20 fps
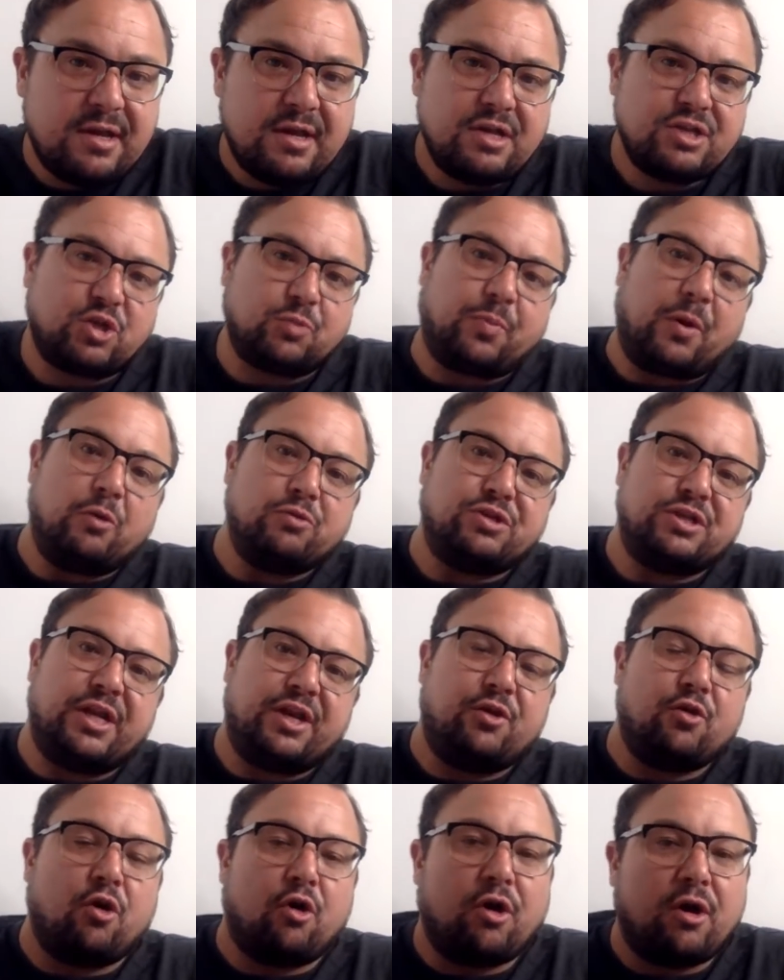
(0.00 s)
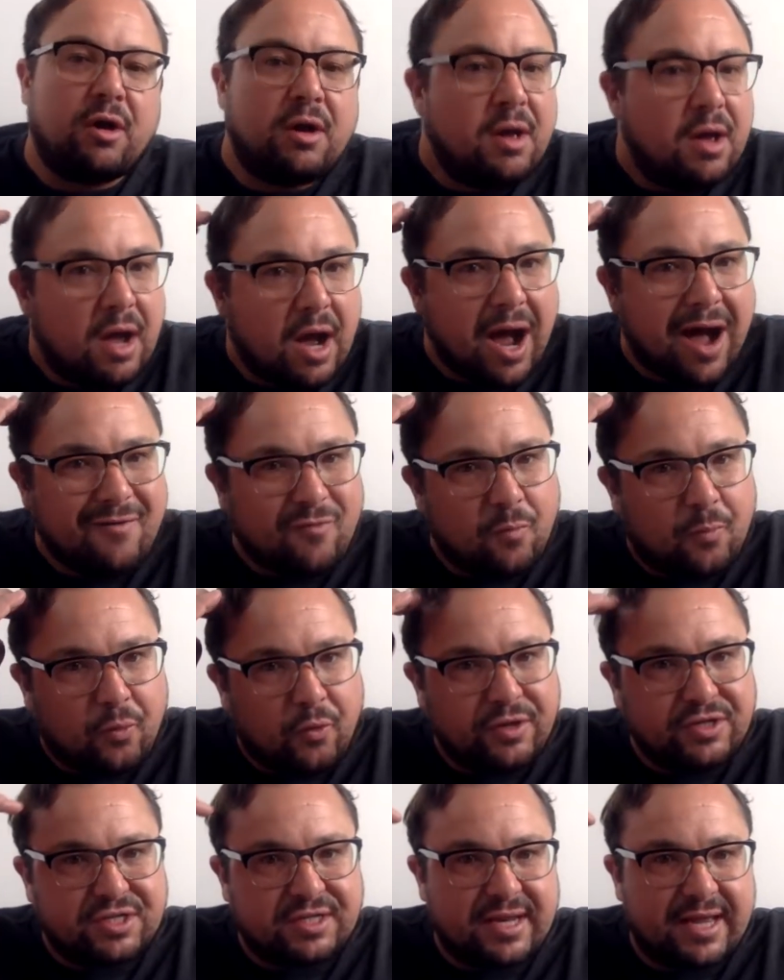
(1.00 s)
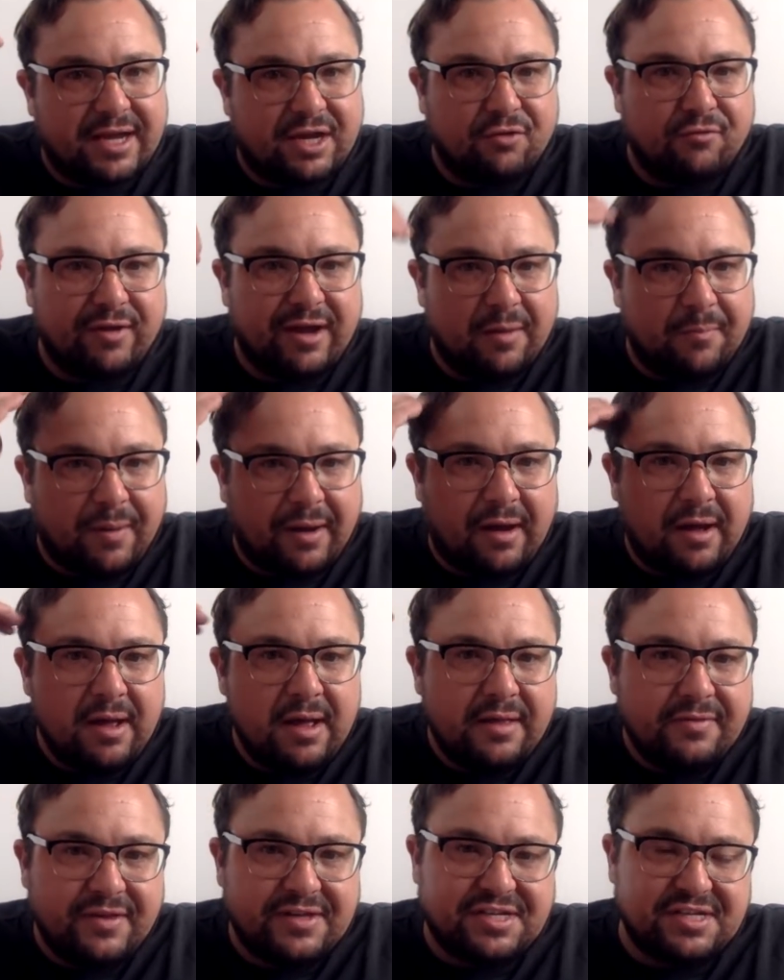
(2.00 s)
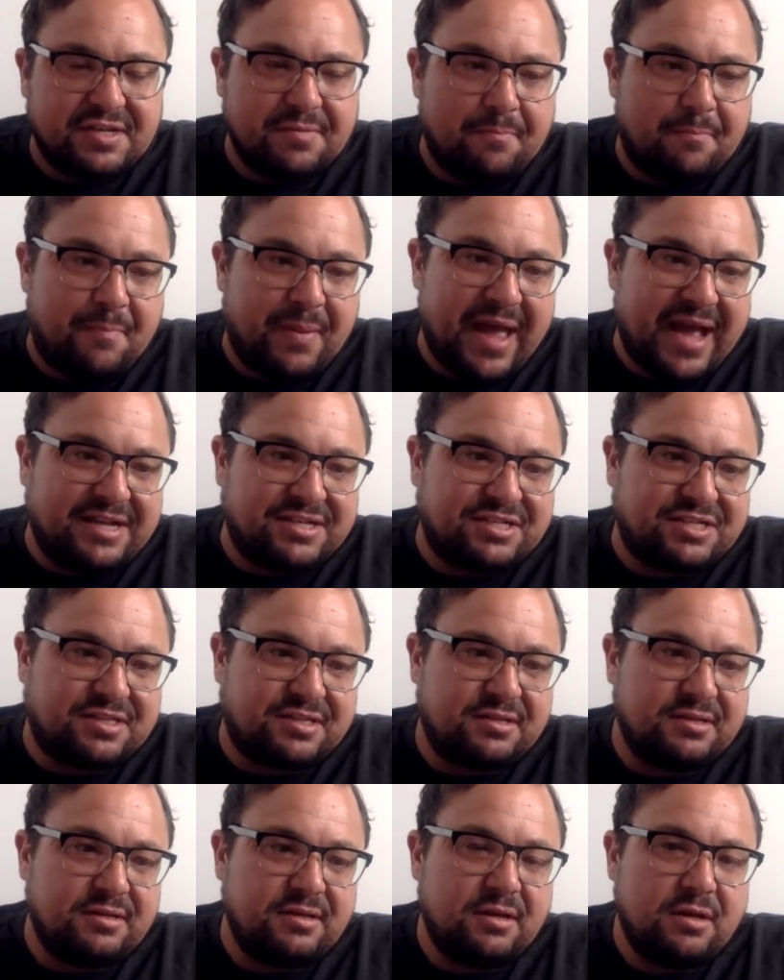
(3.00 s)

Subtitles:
supposedly not at other points in their career, but this is the best